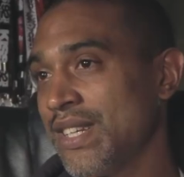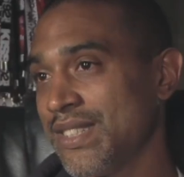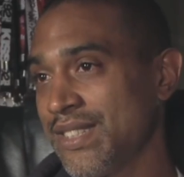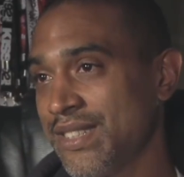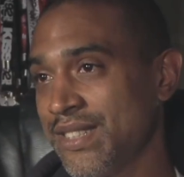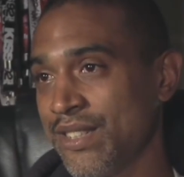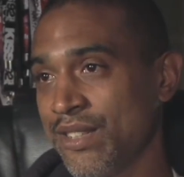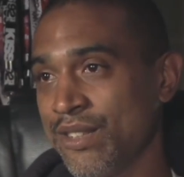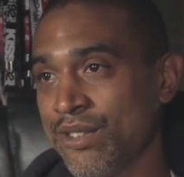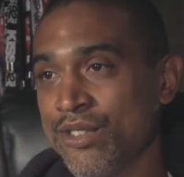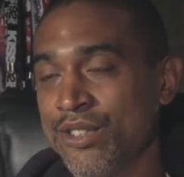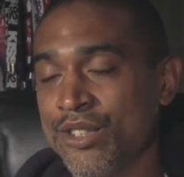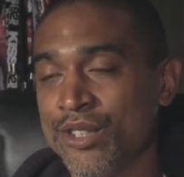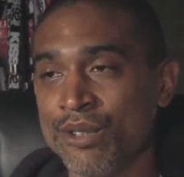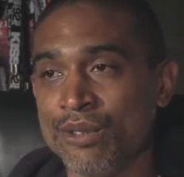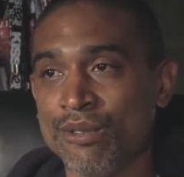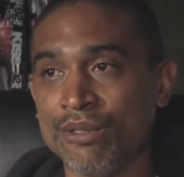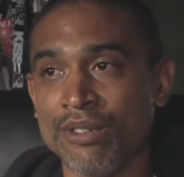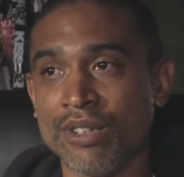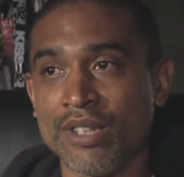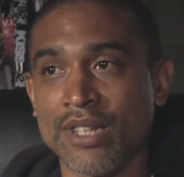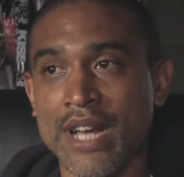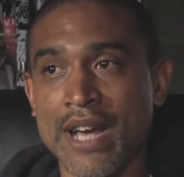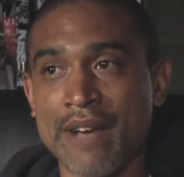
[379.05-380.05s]
still
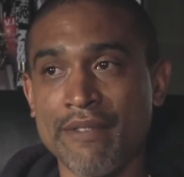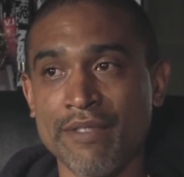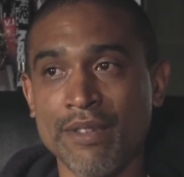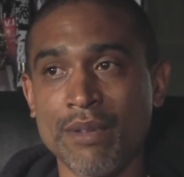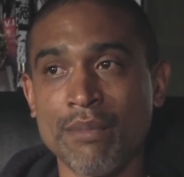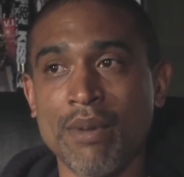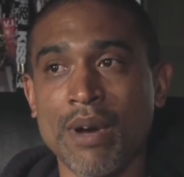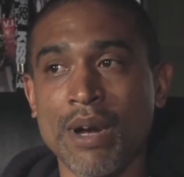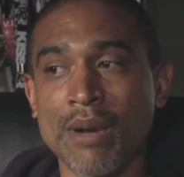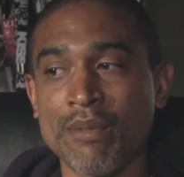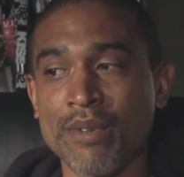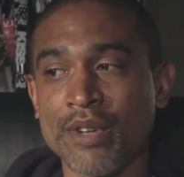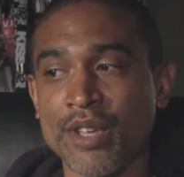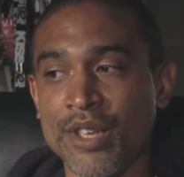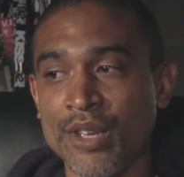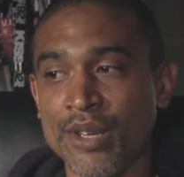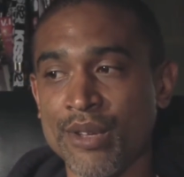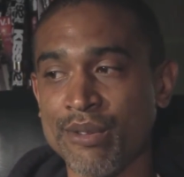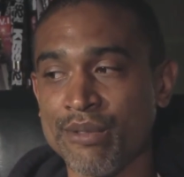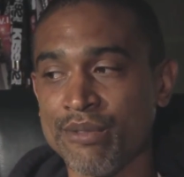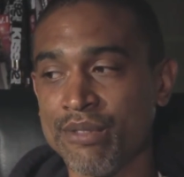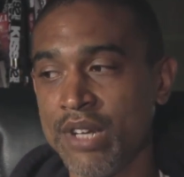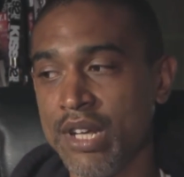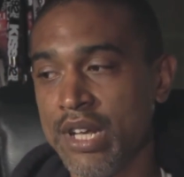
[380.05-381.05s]
do Live at the Barbecue,